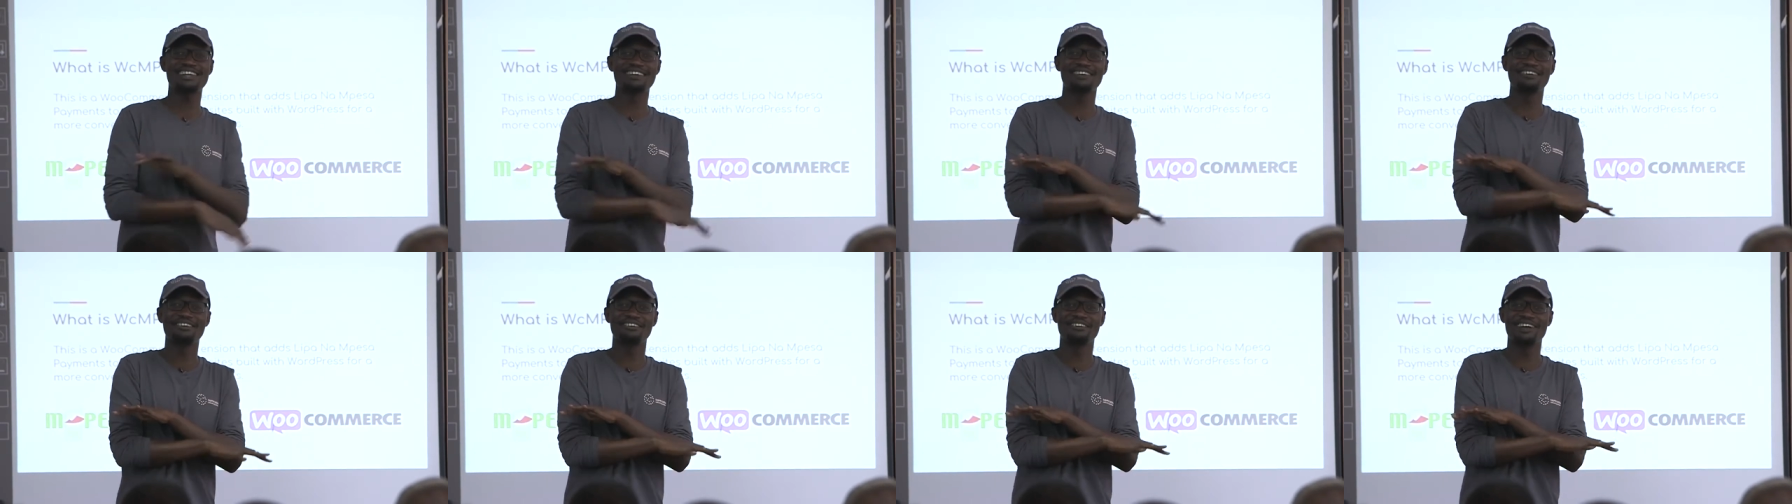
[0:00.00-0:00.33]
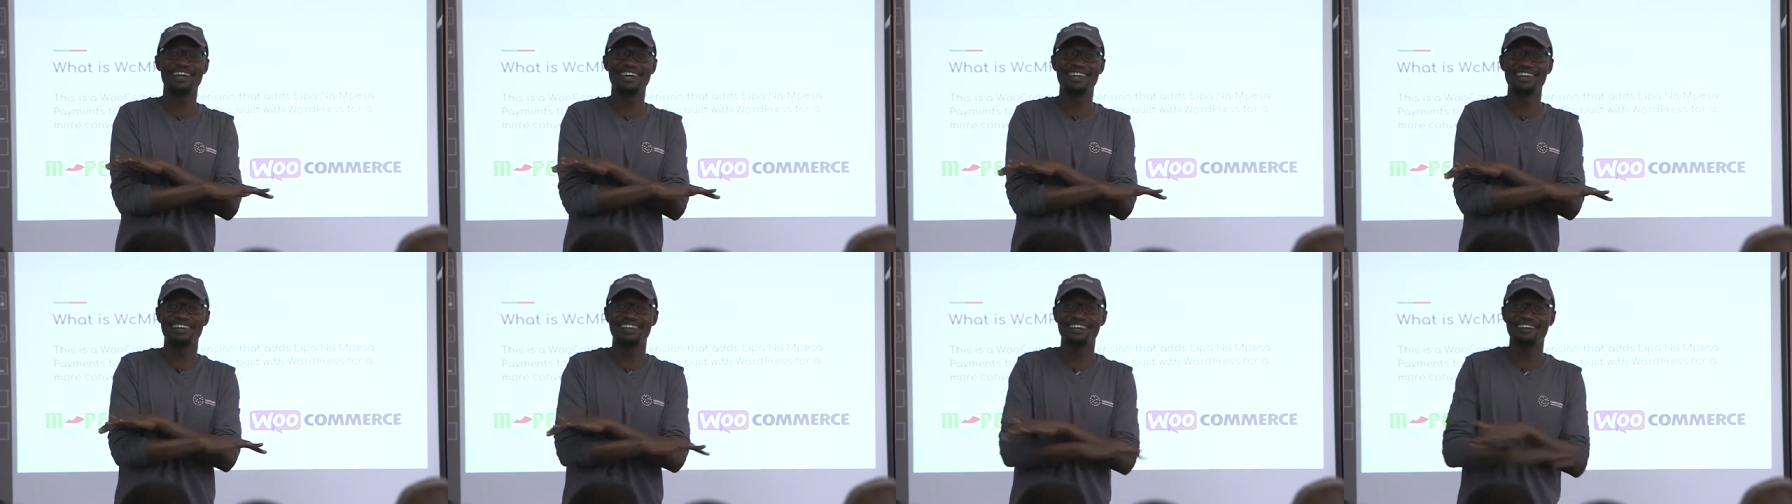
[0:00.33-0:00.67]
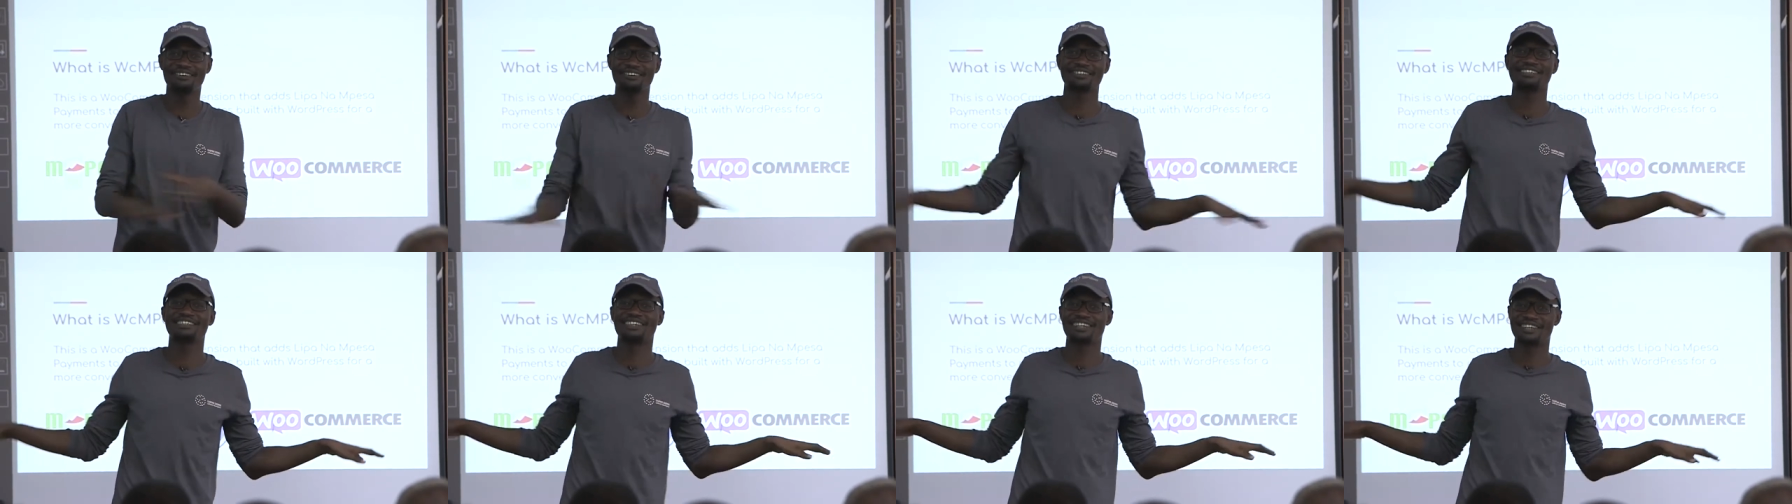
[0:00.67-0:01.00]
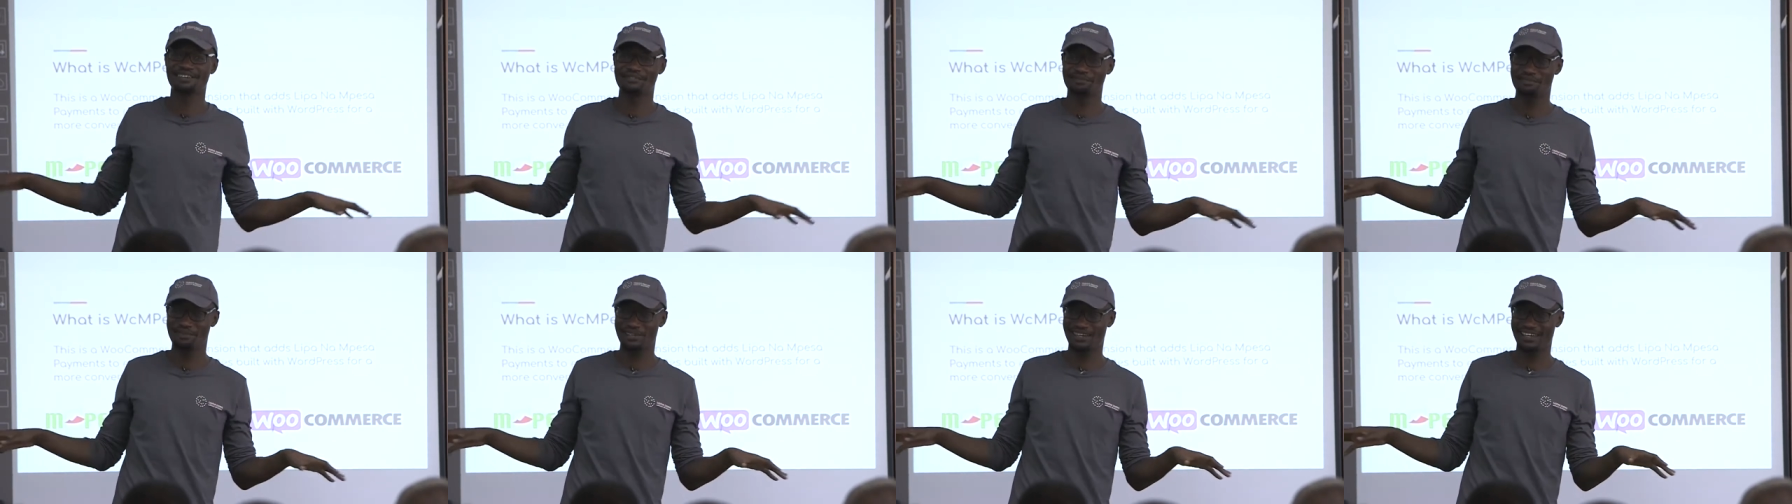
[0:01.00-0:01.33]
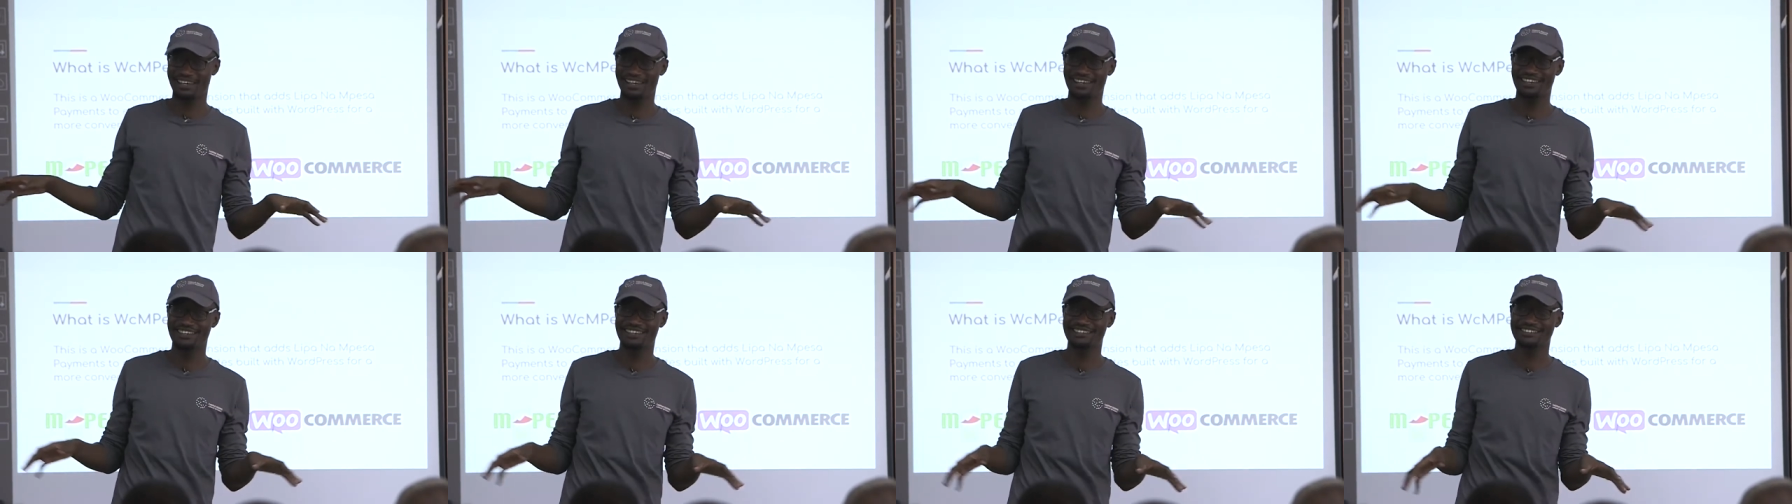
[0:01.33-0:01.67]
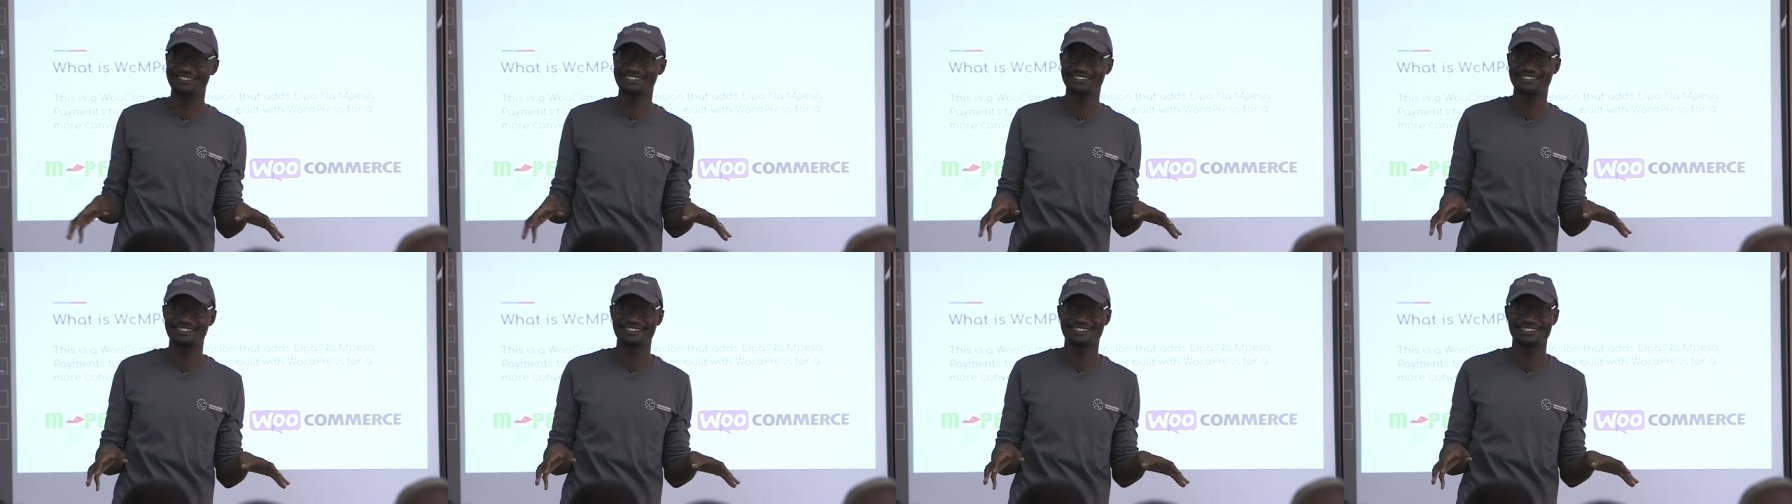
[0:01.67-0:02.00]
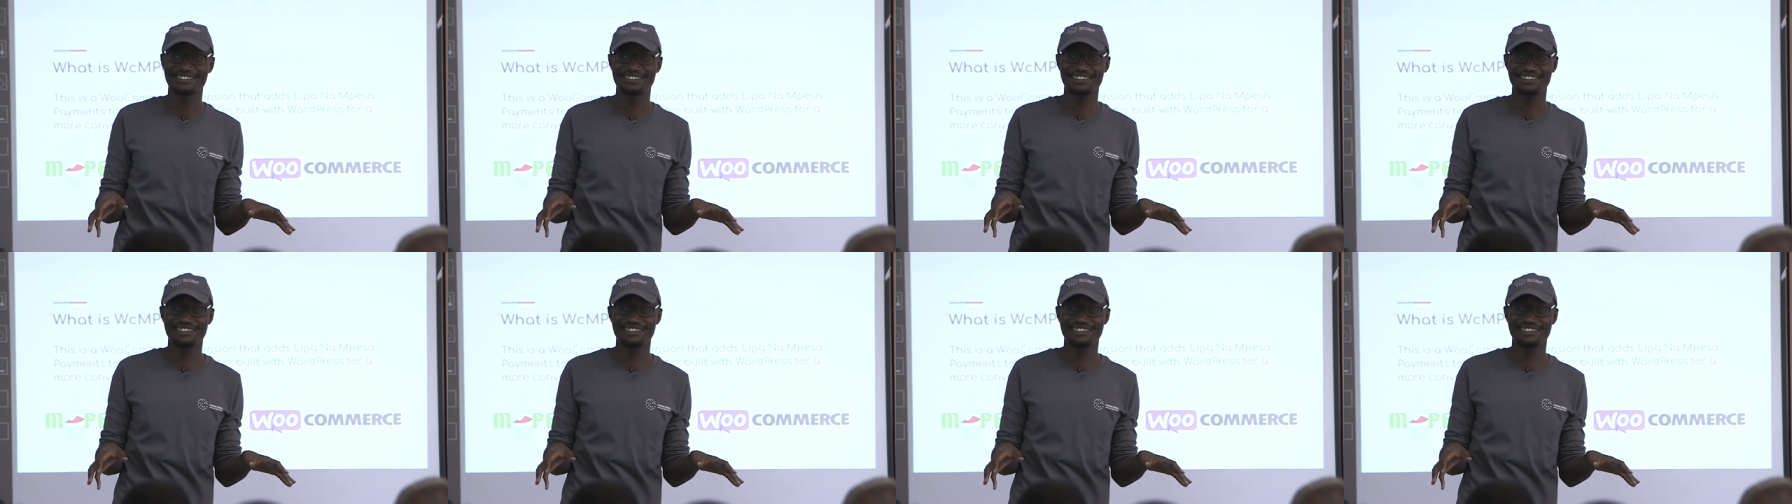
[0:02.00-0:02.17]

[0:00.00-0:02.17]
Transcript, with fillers: had no idea what an API is.